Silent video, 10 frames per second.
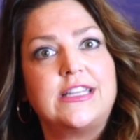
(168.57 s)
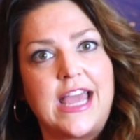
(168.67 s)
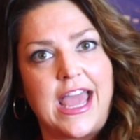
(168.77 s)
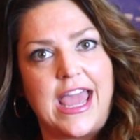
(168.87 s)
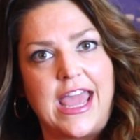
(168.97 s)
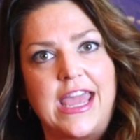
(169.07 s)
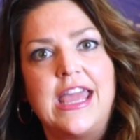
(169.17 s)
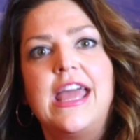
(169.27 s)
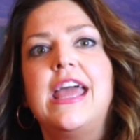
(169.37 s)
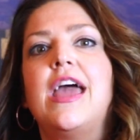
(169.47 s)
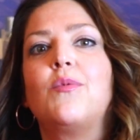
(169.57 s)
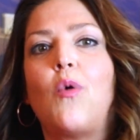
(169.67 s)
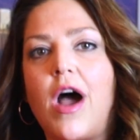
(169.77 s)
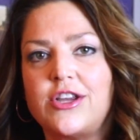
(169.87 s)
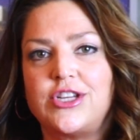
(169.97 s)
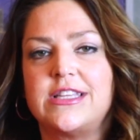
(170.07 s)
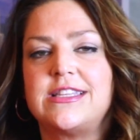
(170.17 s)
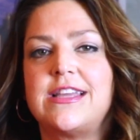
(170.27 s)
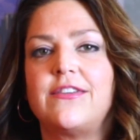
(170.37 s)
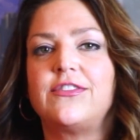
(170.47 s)
day and wash it and
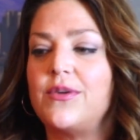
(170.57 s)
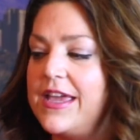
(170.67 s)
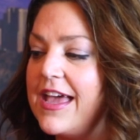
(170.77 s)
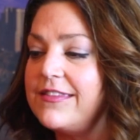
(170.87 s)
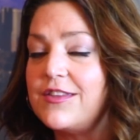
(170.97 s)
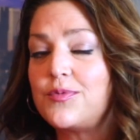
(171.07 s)
stuff. So he has this